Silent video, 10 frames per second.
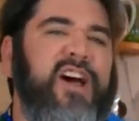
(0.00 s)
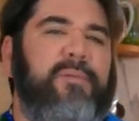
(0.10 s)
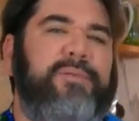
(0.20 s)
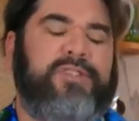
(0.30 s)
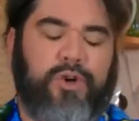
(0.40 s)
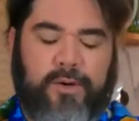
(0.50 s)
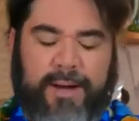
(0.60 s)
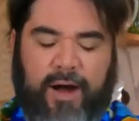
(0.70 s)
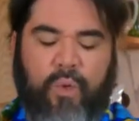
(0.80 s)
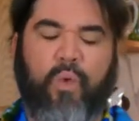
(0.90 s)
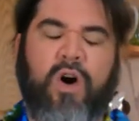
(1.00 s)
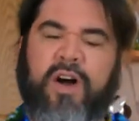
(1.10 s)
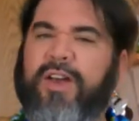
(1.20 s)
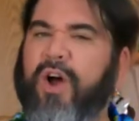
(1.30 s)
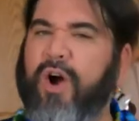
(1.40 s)
up to about
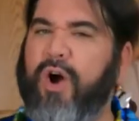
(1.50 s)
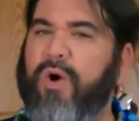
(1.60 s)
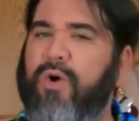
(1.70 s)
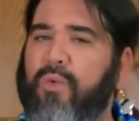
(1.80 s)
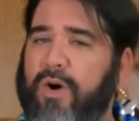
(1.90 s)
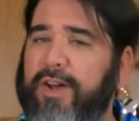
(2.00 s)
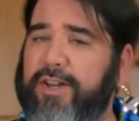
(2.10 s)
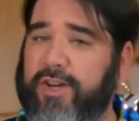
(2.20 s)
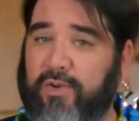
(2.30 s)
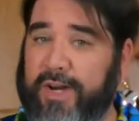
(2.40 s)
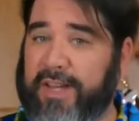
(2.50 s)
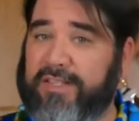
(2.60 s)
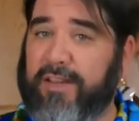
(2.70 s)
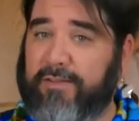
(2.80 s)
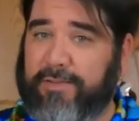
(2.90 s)
101
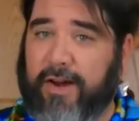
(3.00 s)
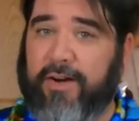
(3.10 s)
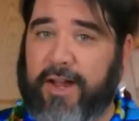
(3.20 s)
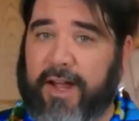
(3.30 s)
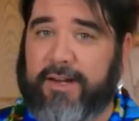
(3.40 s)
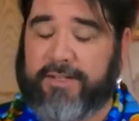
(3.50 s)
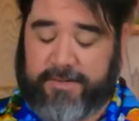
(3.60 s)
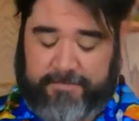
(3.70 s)
degrees Fahrenheit.